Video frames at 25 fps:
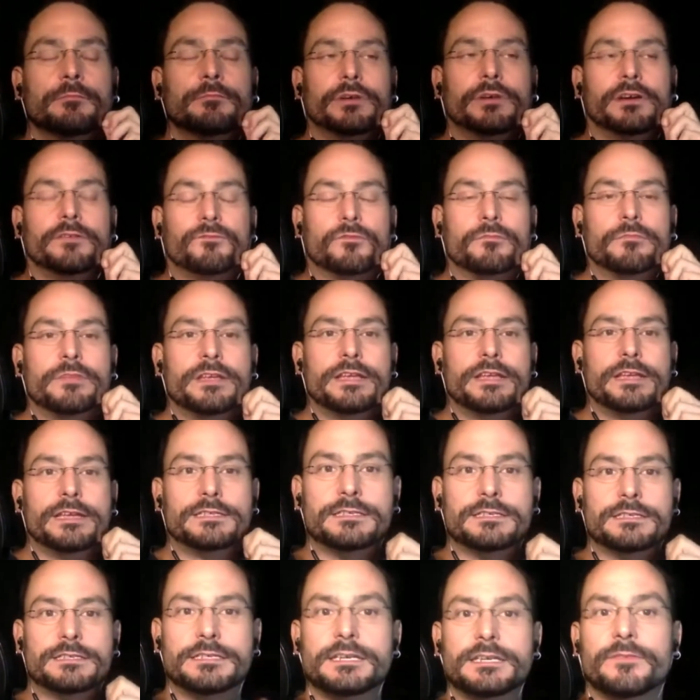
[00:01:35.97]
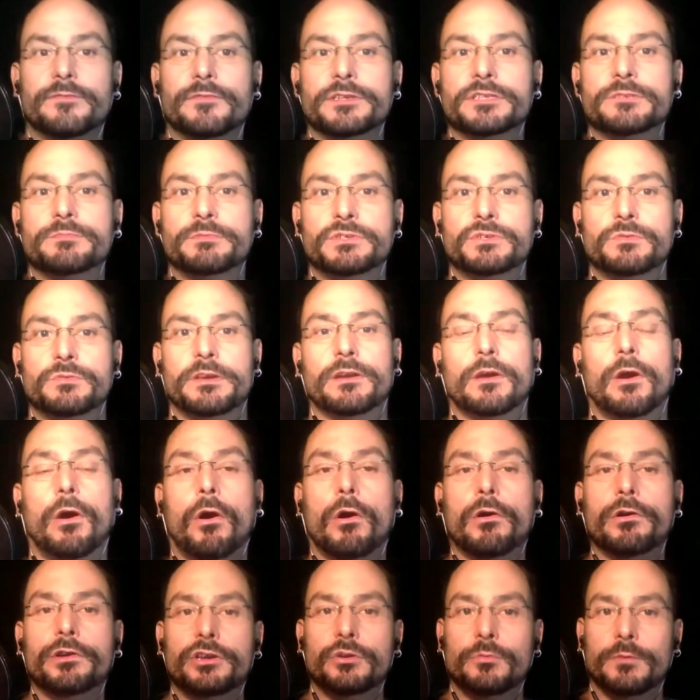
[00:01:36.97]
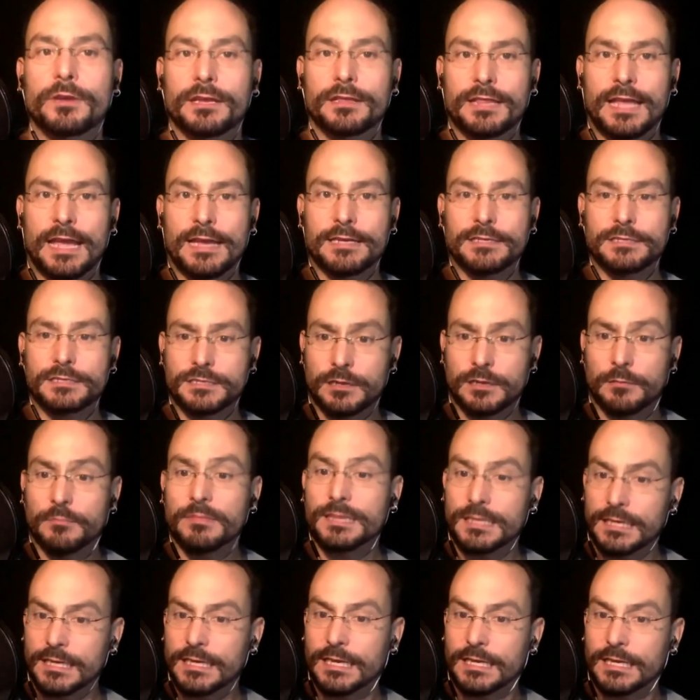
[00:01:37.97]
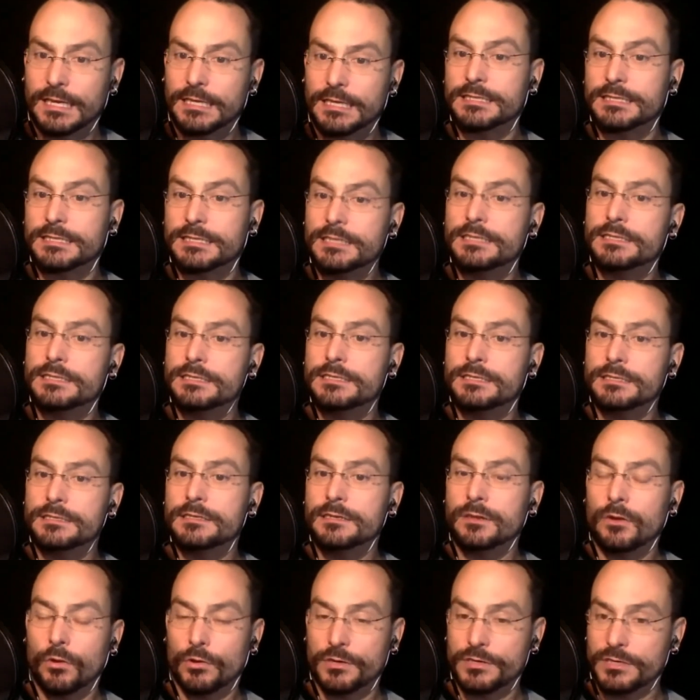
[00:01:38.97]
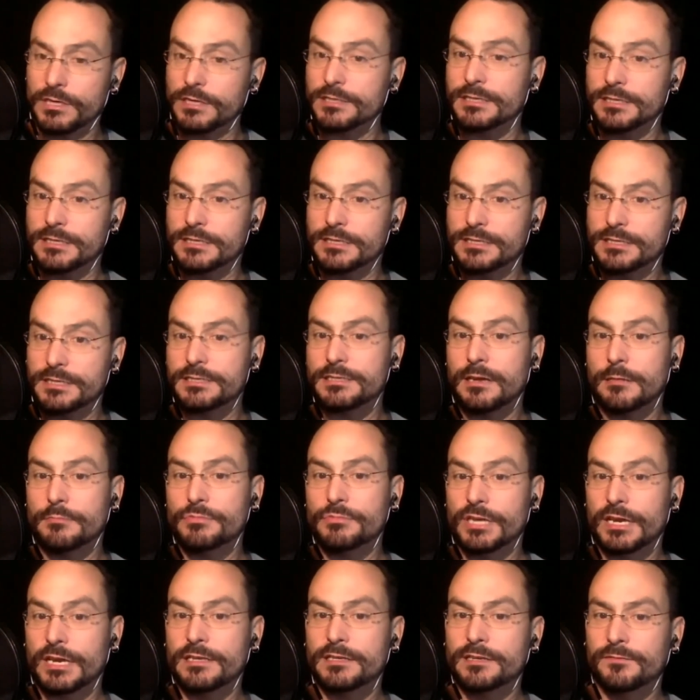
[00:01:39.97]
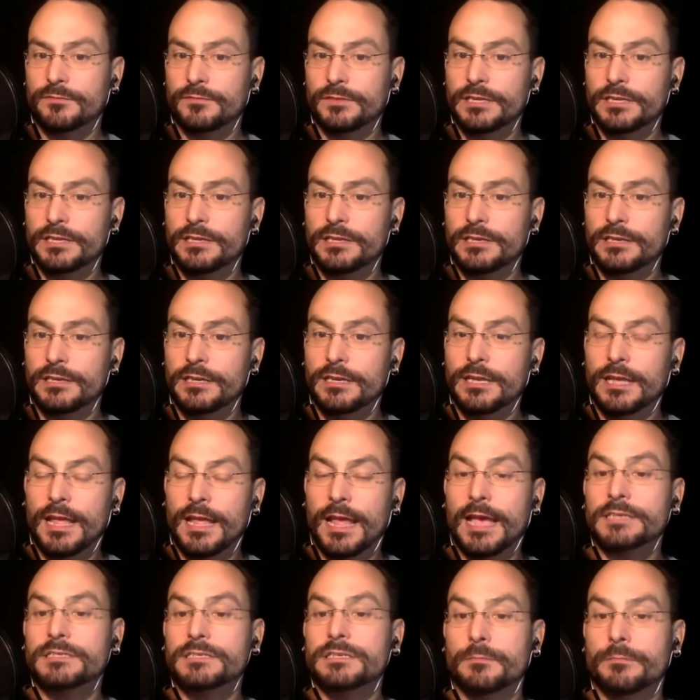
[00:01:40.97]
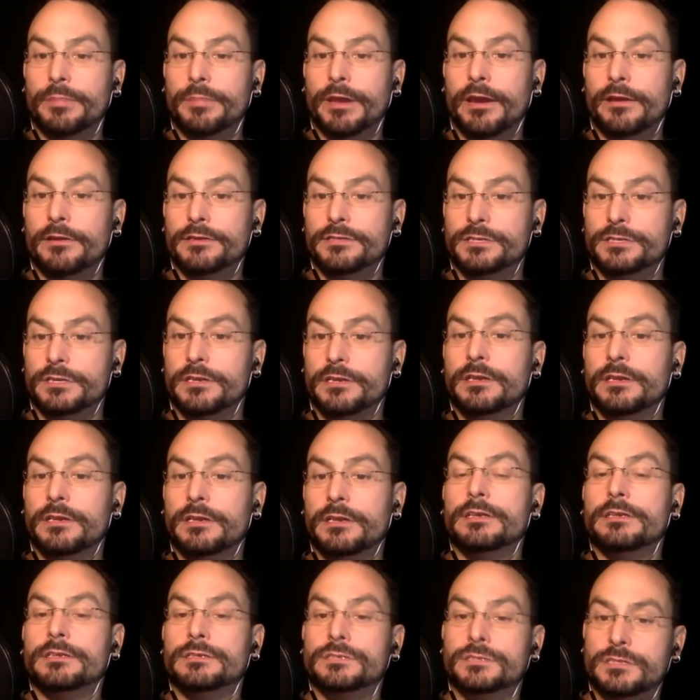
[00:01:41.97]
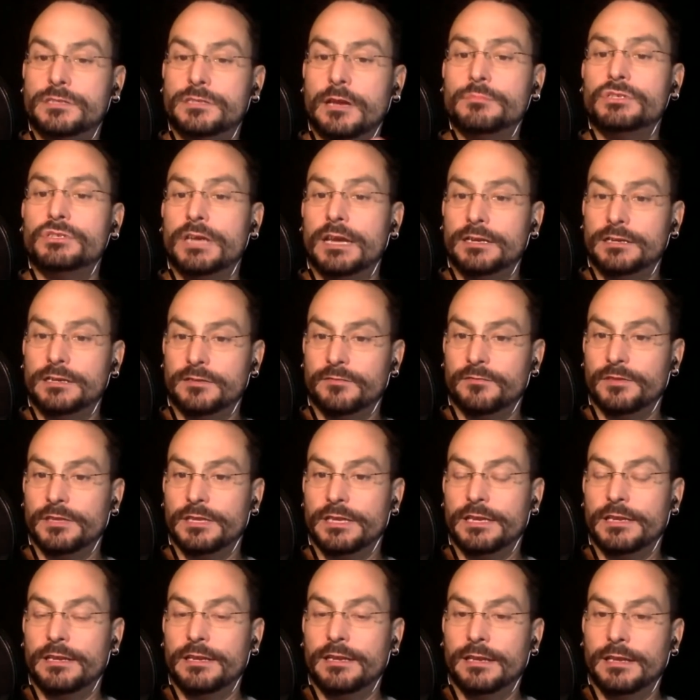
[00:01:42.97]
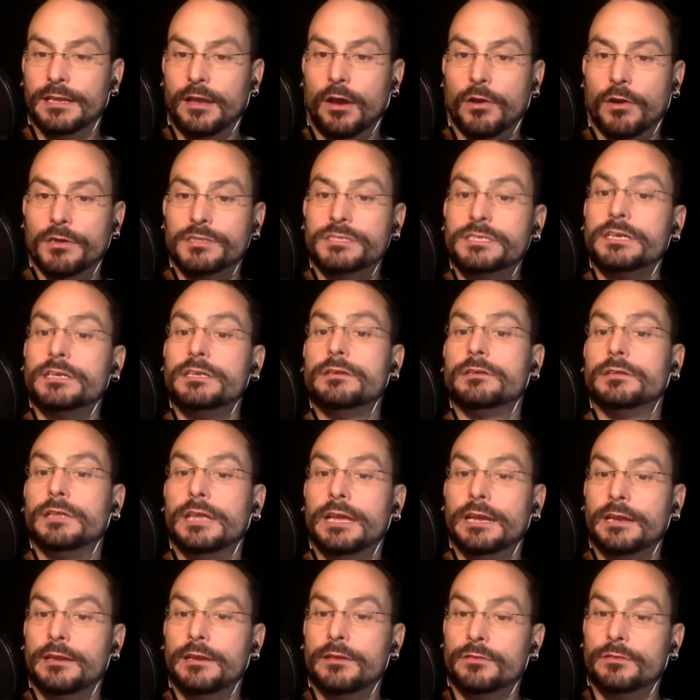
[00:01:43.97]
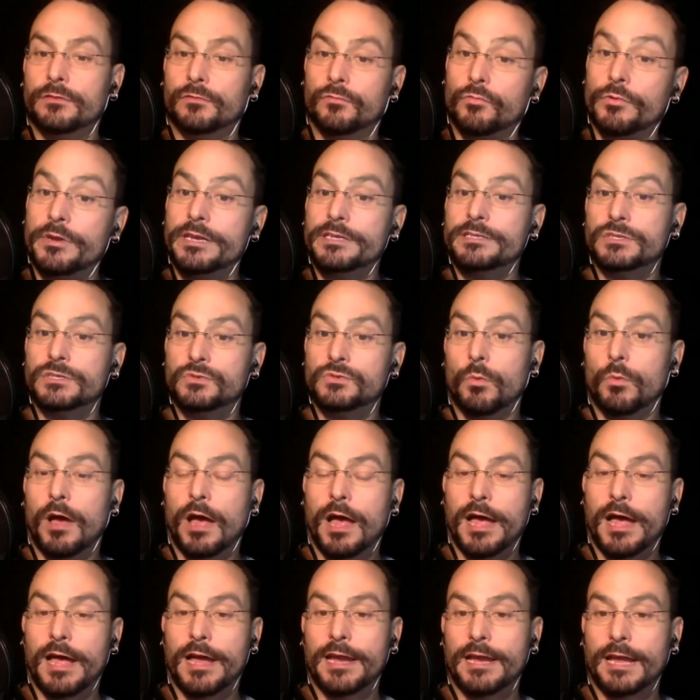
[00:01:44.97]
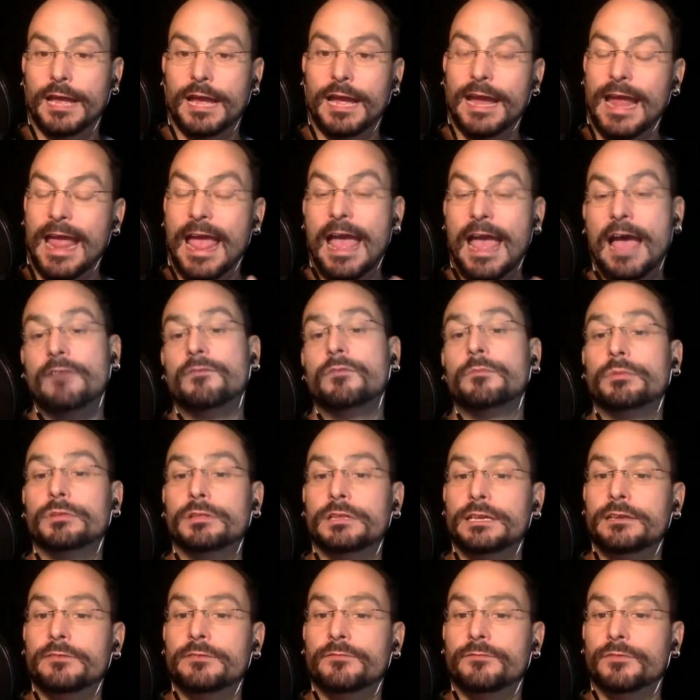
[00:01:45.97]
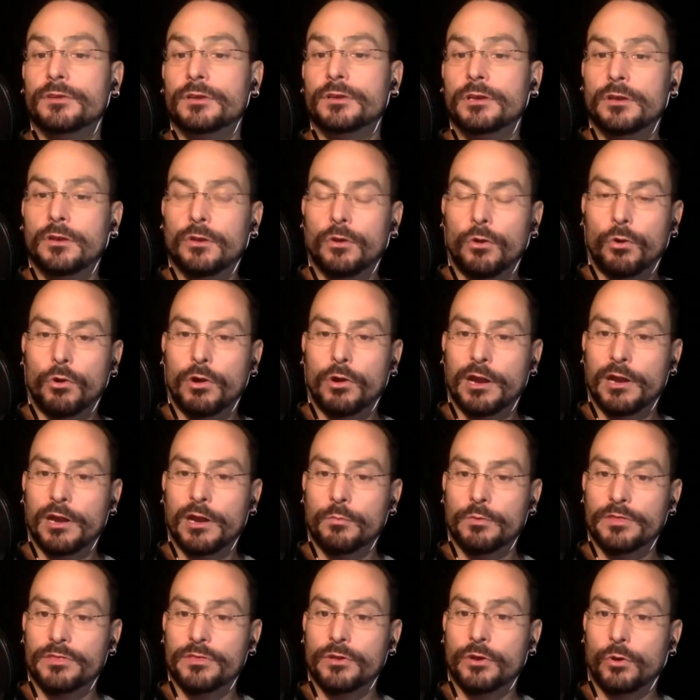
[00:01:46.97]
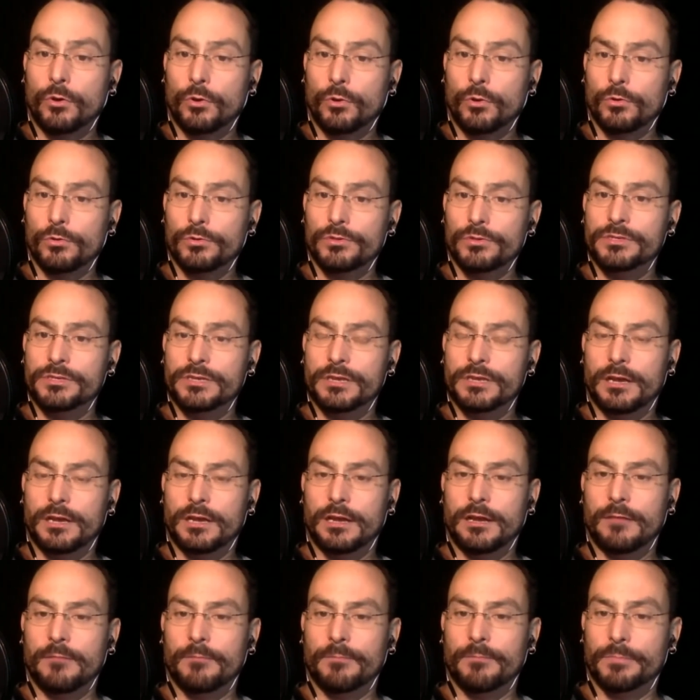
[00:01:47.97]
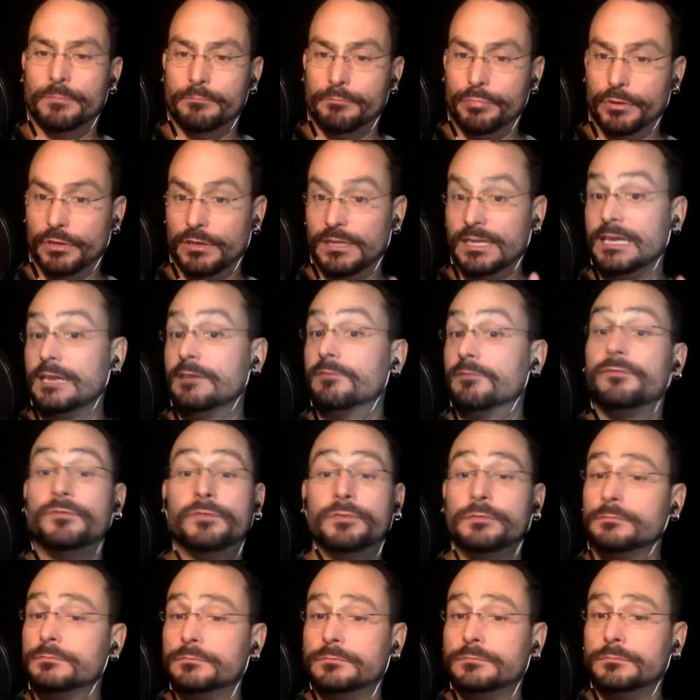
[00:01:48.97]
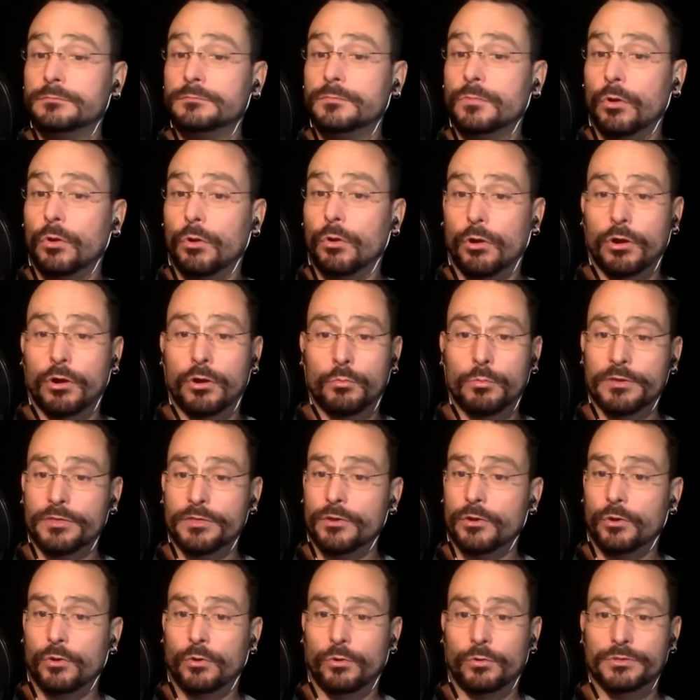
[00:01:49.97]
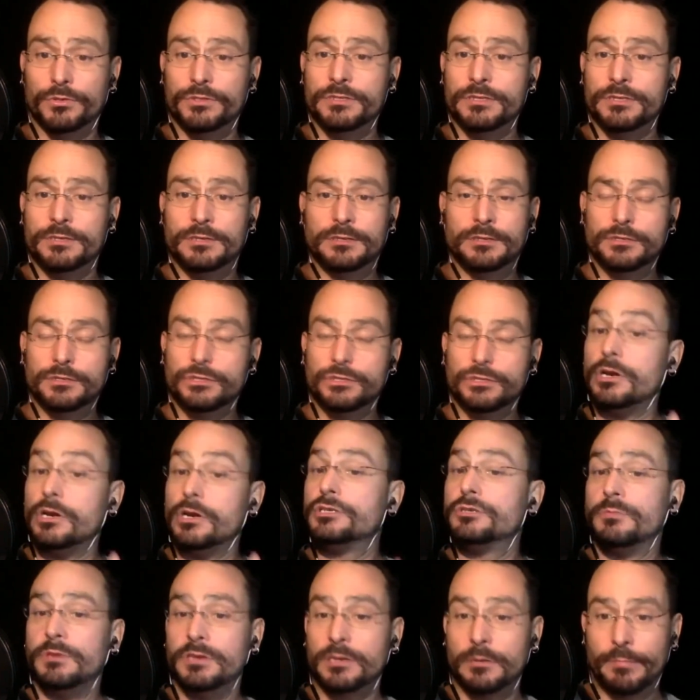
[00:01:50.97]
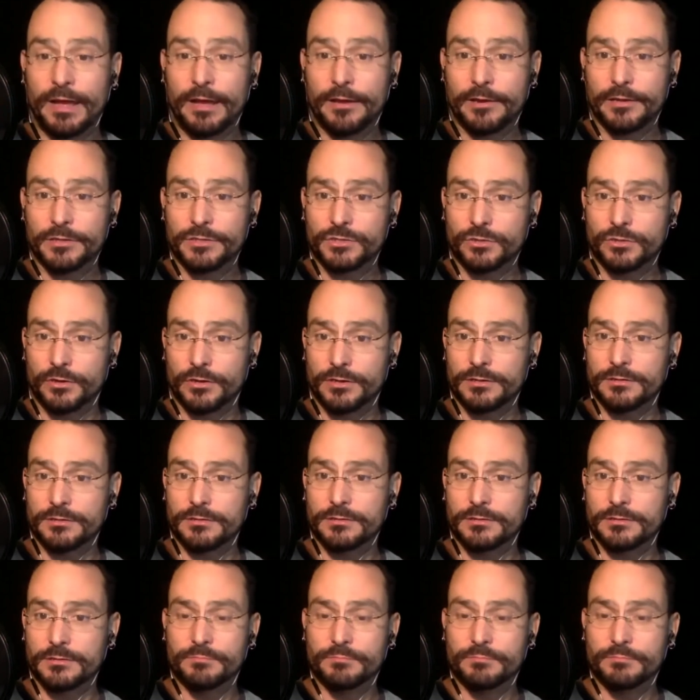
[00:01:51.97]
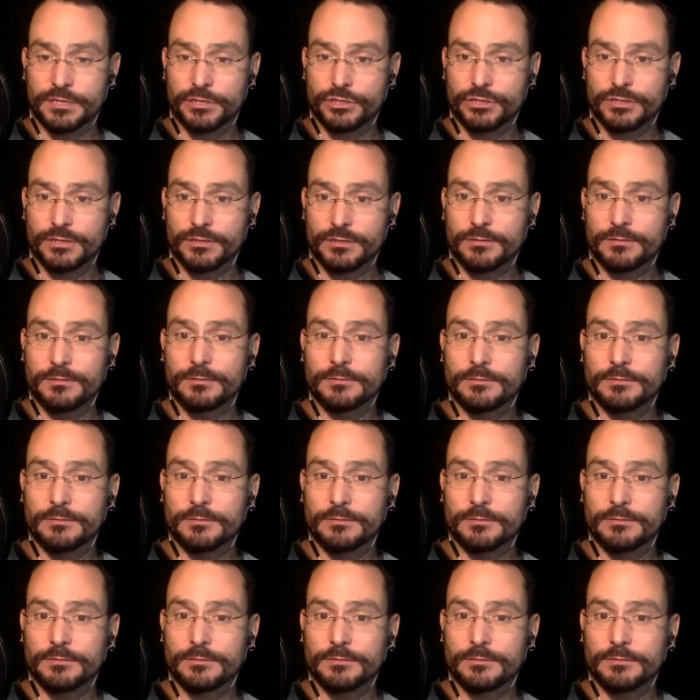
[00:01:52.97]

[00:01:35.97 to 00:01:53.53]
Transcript: But for me, it's the difference between arguing that something exists or doesn't exist objectively, as compared to subjectively articulating the reasons why I have a belief, or I withhold belief, or withhold judgment about a certain position.